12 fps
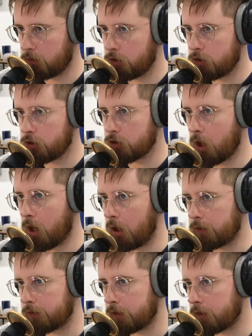to just
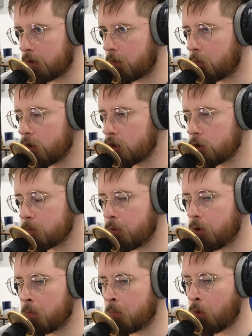ask: Can we just
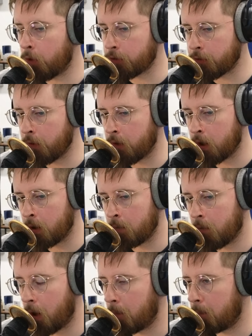put a
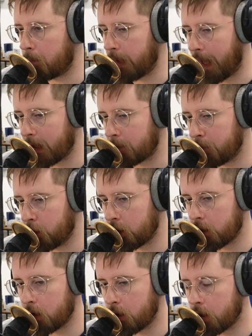moratorium on Black
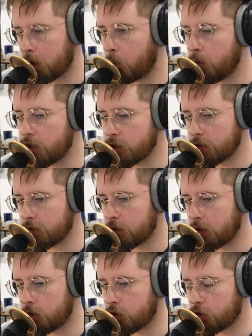Book? Can we
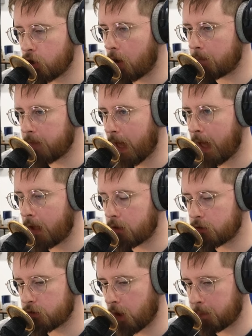just stop that?
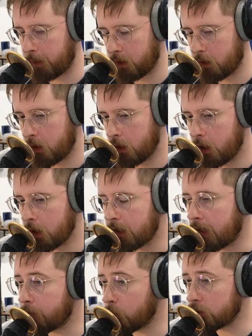Stop it.
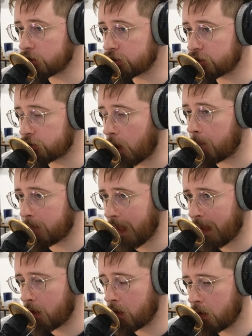Can everyone just stop
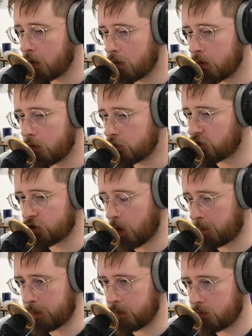that? Just
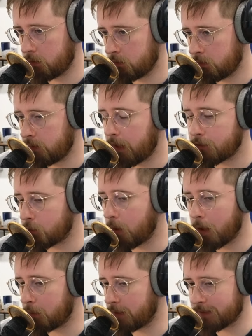stop it. That's
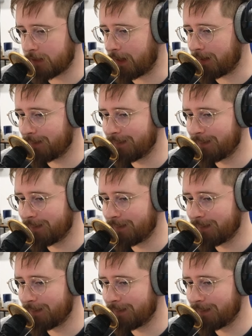all I want to say.